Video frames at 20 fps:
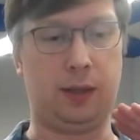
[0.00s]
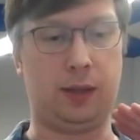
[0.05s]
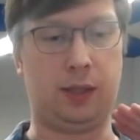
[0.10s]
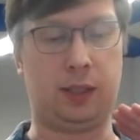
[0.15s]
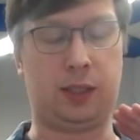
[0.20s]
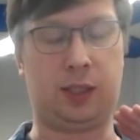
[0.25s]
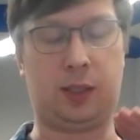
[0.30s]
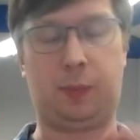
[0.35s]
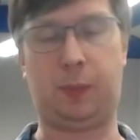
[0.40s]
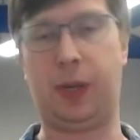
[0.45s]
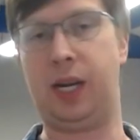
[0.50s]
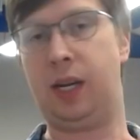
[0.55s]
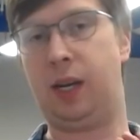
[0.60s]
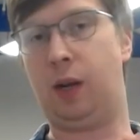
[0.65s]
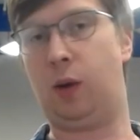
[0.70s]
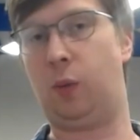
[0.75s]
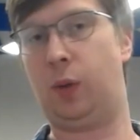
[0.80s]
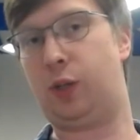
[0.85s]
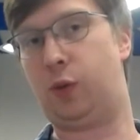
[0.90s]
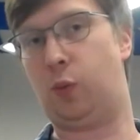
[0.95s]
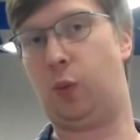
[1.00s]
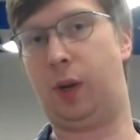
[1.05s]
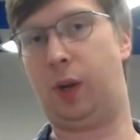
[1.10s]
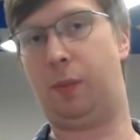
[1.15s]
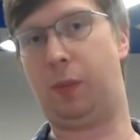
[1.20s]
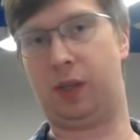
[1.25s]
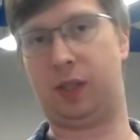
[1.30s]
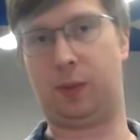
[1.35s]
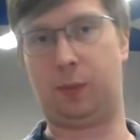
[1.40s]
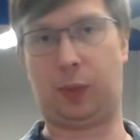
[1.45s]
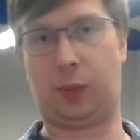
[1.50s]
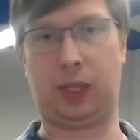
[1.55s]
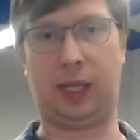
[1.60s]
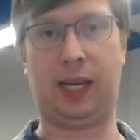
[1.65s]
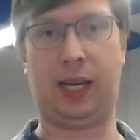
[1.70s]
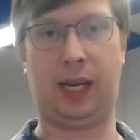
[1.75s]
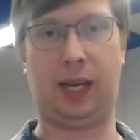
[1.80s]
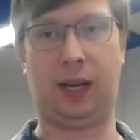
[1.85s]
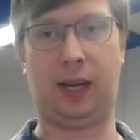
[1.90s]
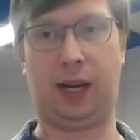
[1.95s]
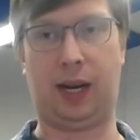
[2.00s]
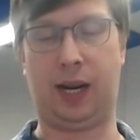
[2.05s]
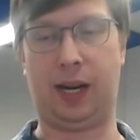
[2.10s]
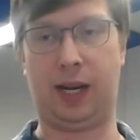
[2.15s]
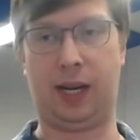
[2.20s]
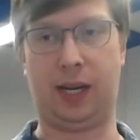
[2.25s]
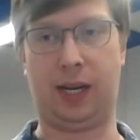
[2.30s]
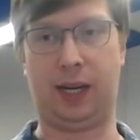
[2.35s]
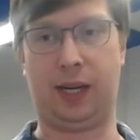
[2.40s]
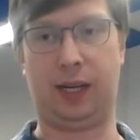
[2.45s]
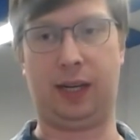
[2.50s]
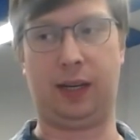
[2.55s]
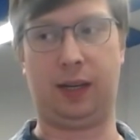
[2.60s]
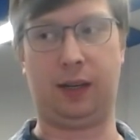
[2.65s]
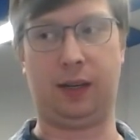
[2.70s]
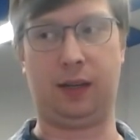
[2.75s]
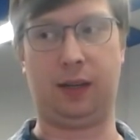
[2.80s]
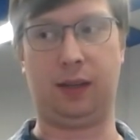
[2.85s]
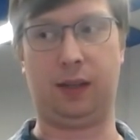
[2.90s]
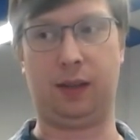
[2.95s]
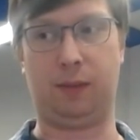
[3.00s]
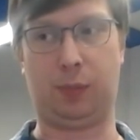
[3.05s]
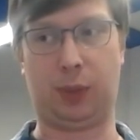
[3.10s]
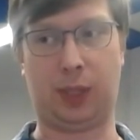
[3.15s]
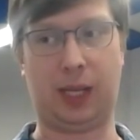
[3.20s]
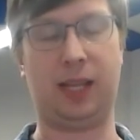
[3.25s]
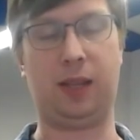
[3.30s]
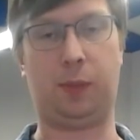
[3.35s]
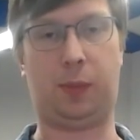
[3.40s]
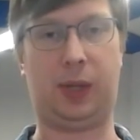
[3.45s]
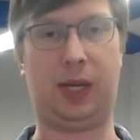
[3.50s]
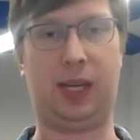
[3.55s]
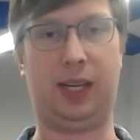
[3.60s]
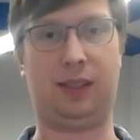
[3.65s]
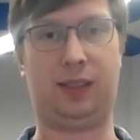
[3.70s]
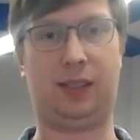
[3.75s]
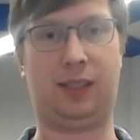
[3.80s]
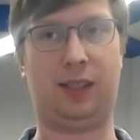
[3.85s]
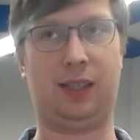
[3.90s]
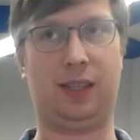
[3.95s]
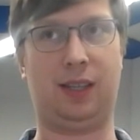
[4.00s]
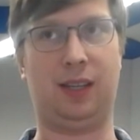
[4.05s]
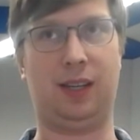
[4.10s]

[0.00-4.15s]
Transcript: speed at which we must play the piece,